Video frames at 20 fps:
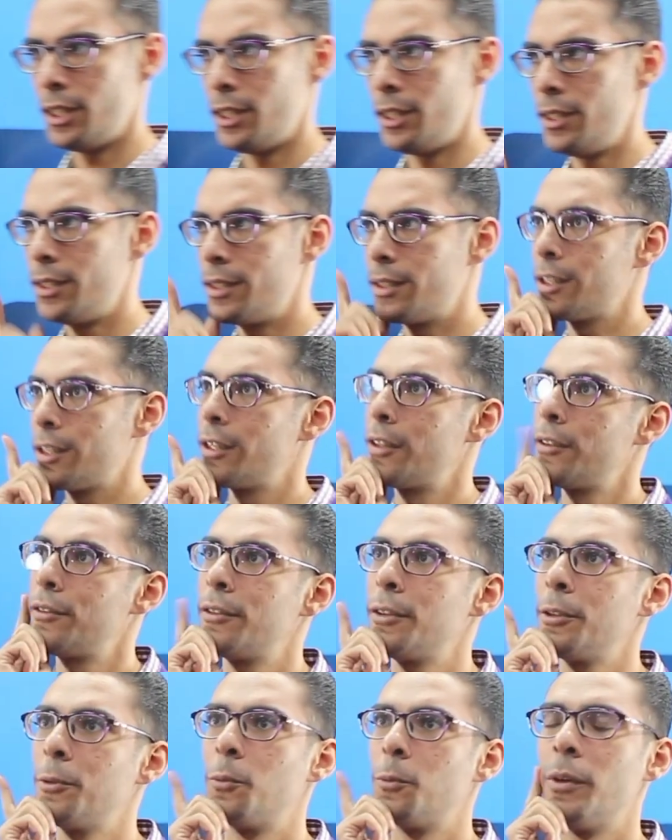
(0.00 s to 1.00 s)
is
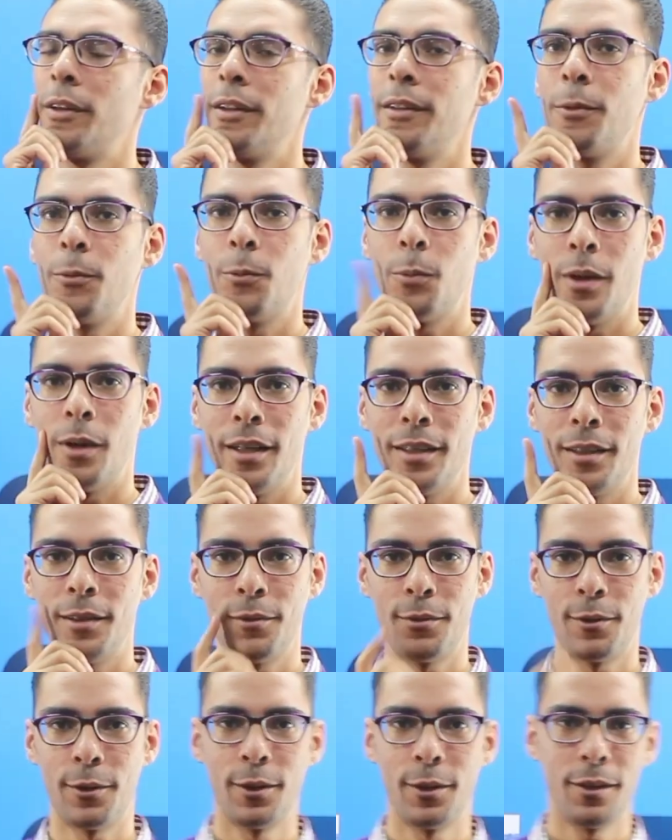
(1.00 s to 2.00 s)
covered with white
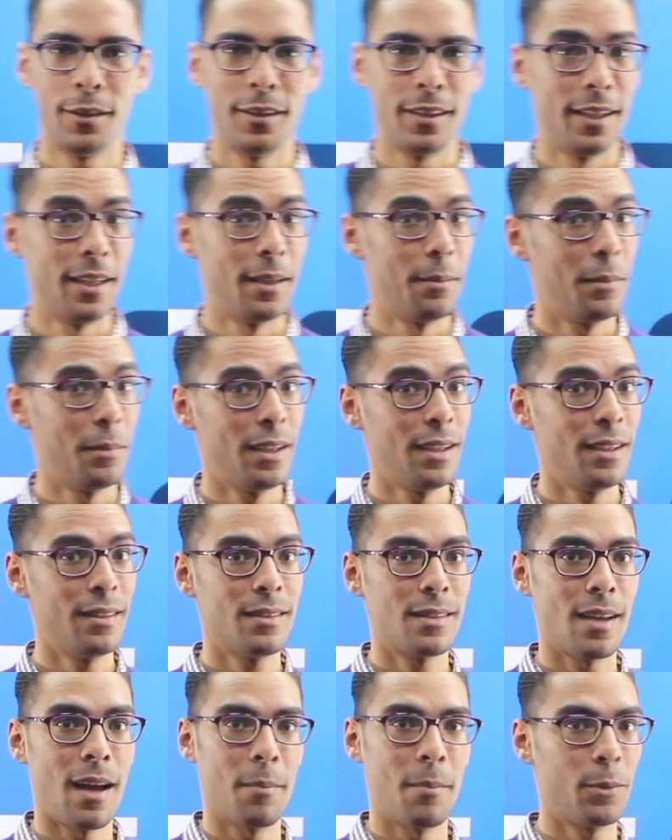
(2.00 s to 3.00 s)
fur. It
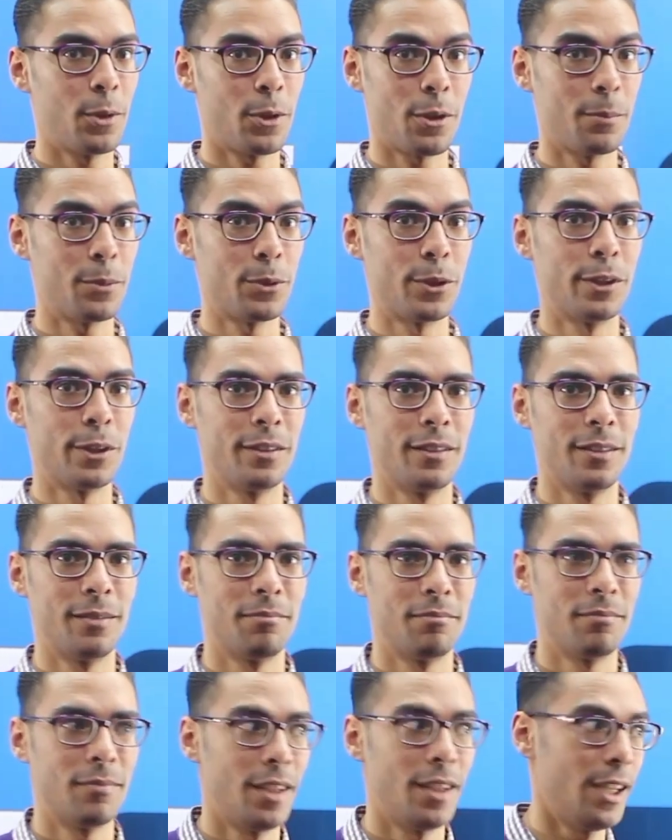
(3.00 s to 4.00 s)
means I'm not a bird.
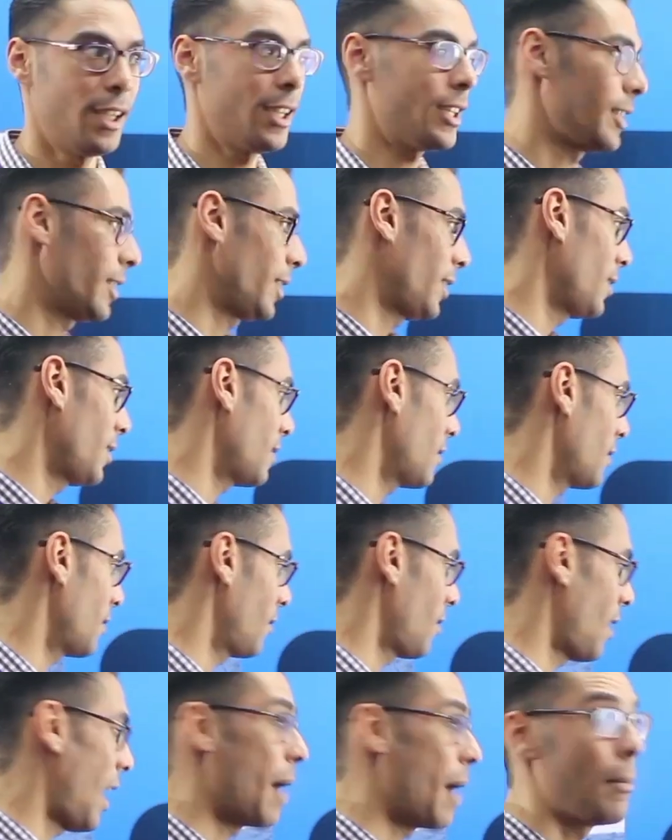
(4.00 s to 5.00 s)
Here is
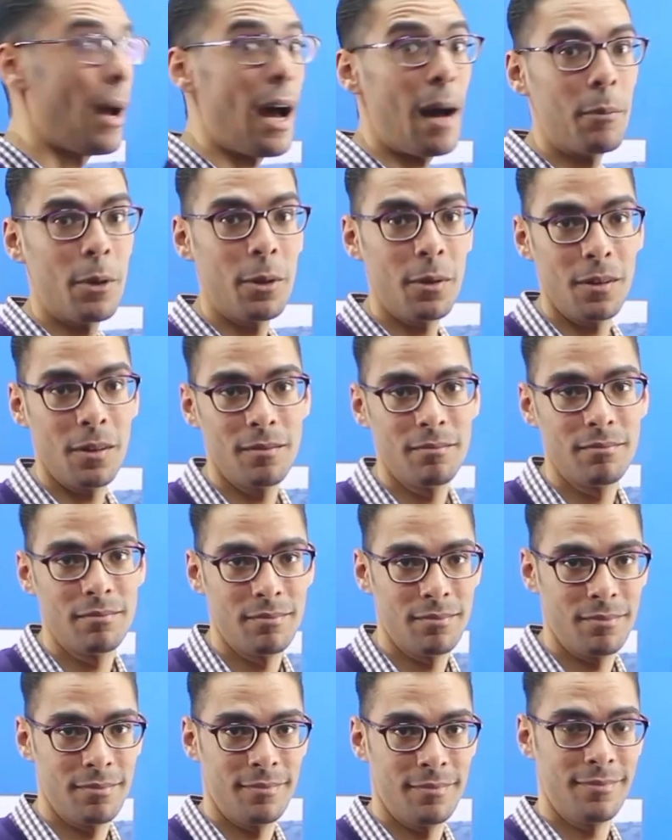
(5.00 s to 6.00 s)
a mammal.
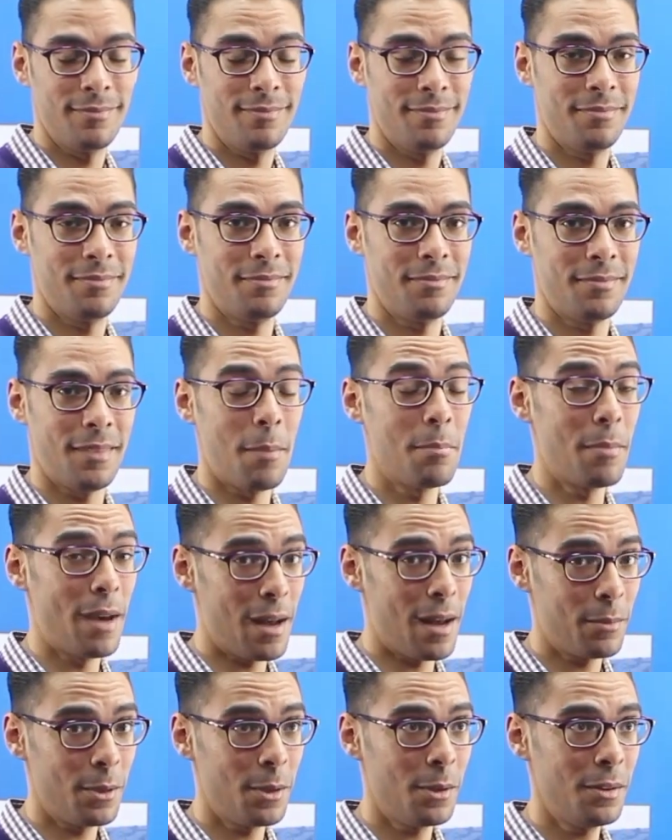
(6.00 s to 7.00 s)
A
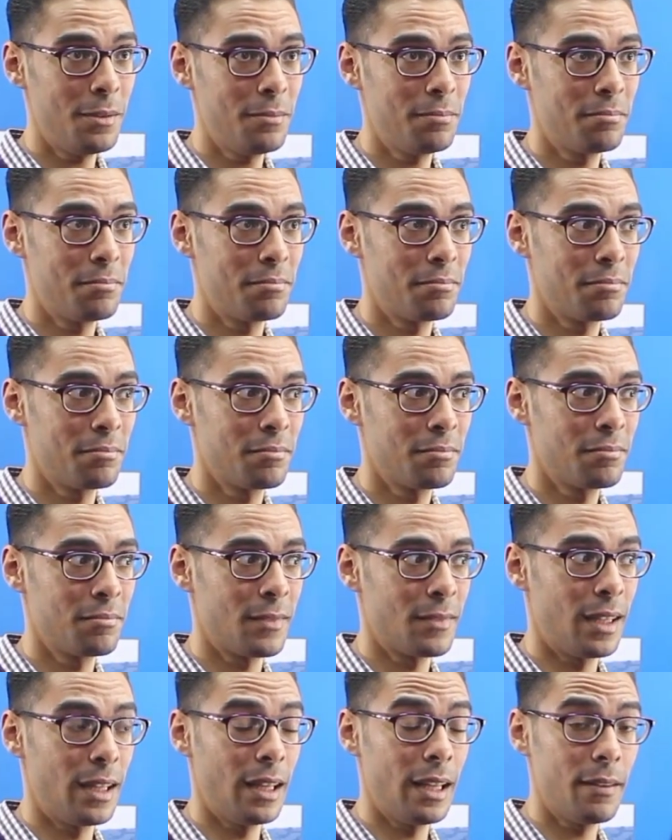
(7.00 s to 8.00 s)
mammal
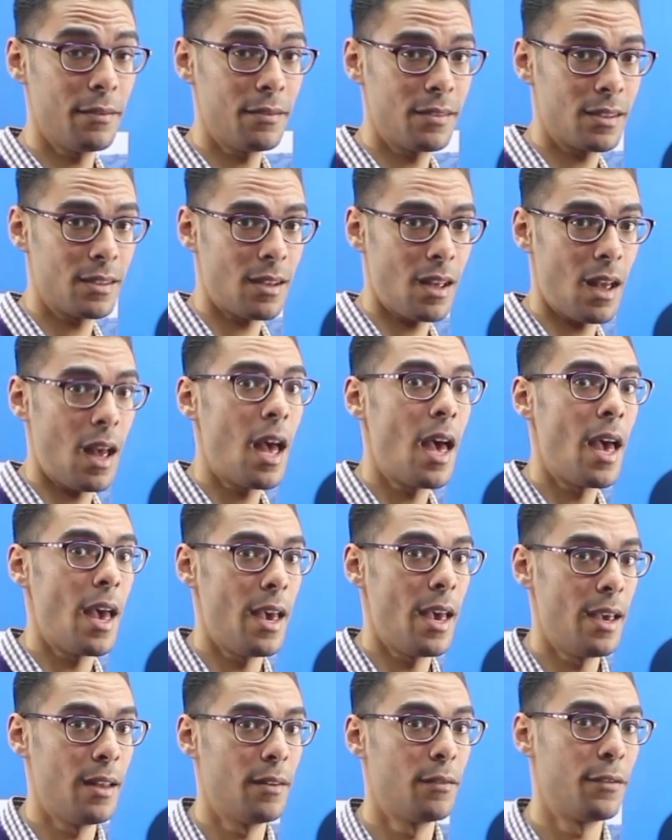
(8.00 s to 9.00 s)
lives
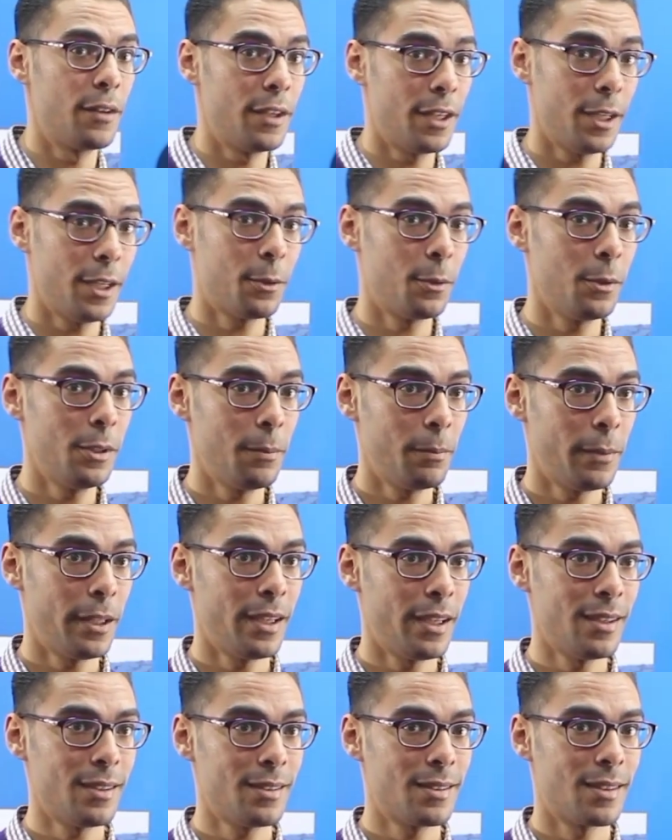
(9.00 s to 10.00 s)
in very cold
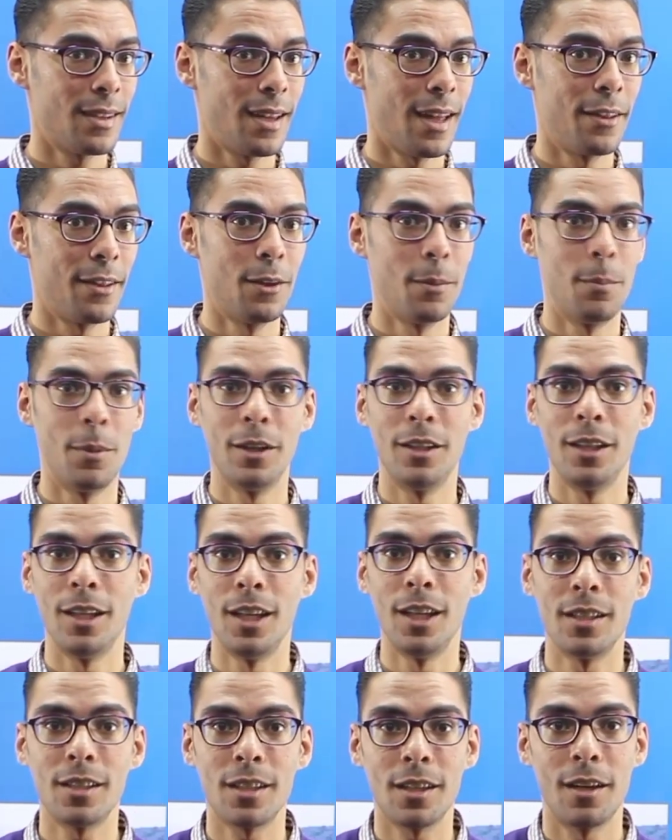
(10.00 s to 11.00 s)
place and the body
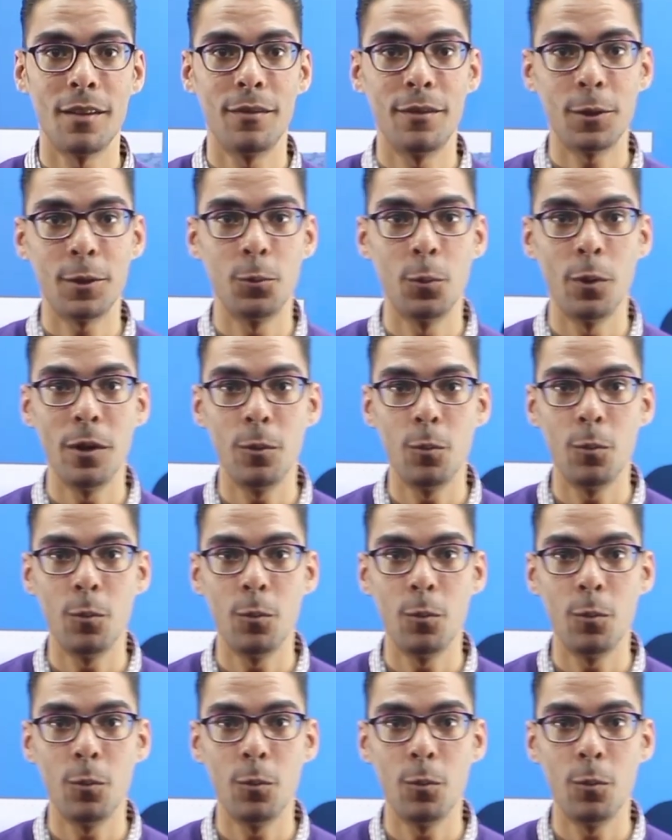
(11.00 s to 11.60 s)
is covered with